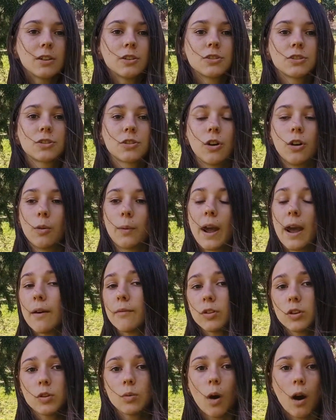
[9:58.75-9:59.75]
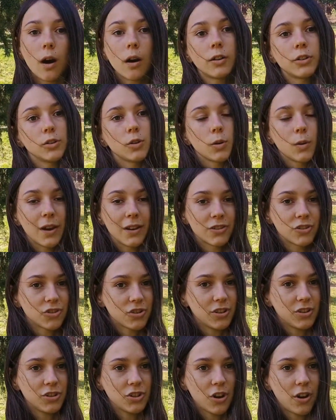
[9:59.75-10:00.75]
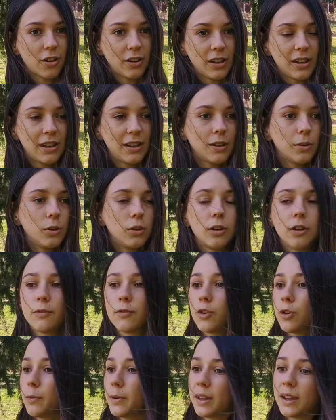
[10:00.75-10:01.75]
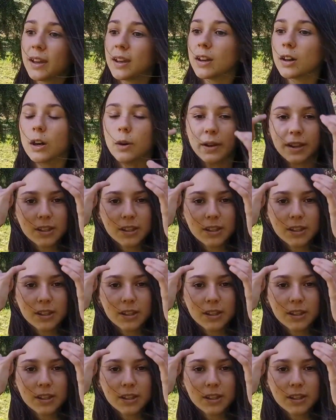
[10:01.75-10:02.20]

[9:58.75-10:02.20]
So wherever you are in your equestrian journey, if you're a beginner or